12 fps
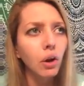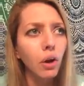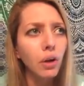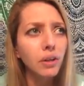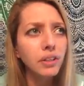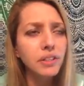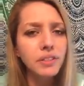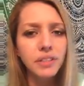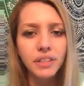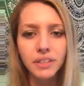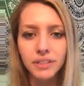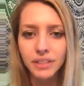all these
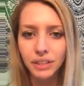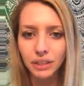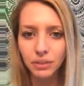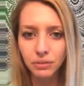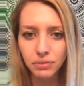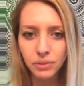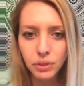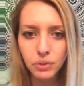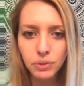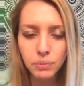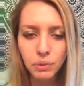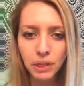things that
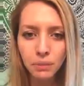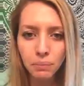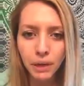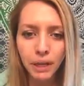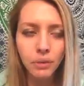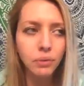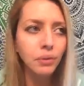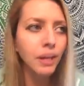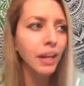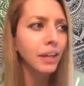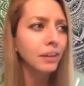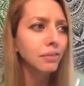confuse me in my own
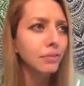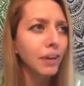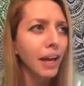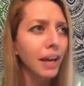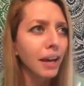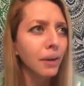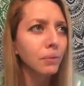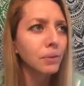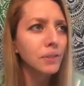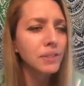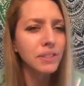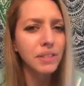life, and
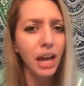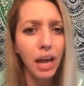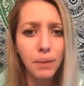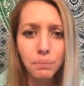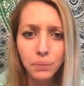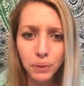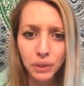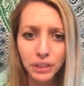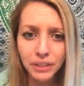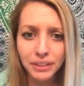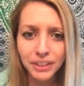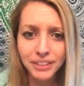I'm good
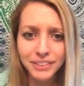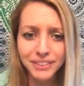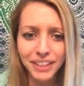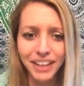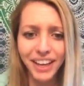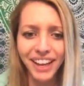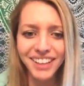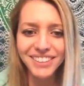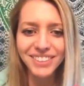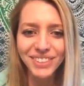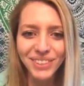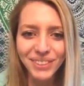at this. Like,
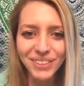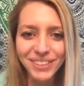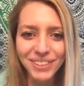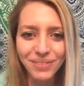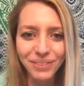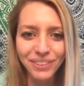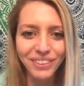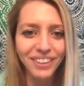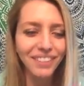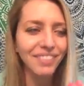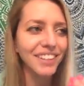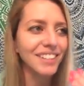I do this for a
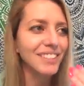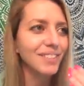living.